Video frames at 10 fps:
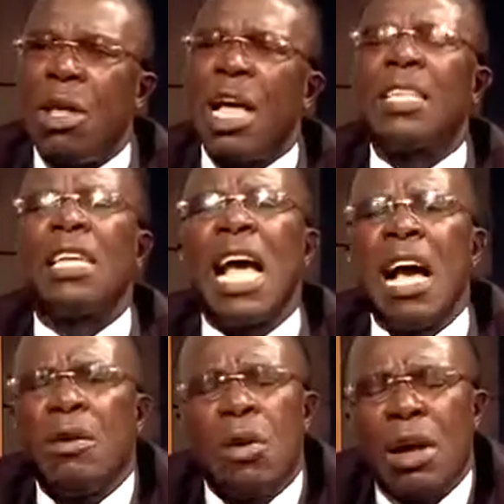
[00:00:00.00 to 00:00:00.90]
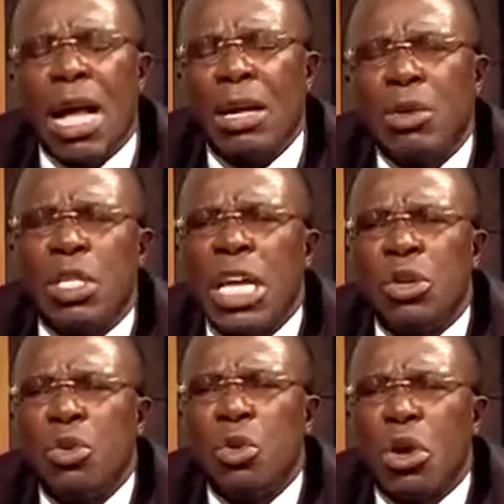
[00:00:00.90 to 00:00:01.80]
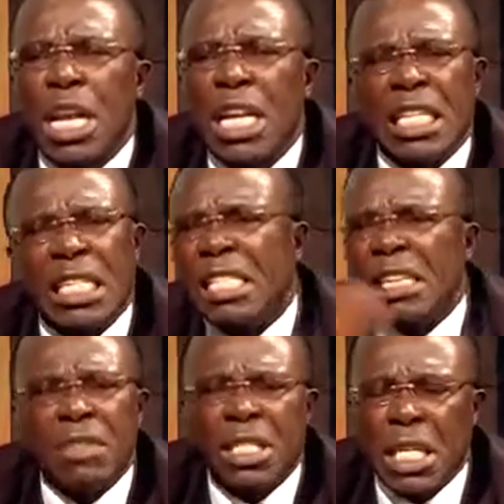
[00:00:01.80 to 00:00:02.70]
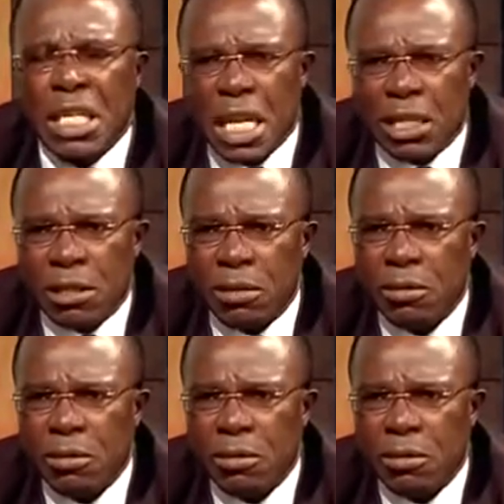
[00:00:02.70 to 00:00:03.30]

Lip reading: I said, how long will it take you to clean it? He said 70 days.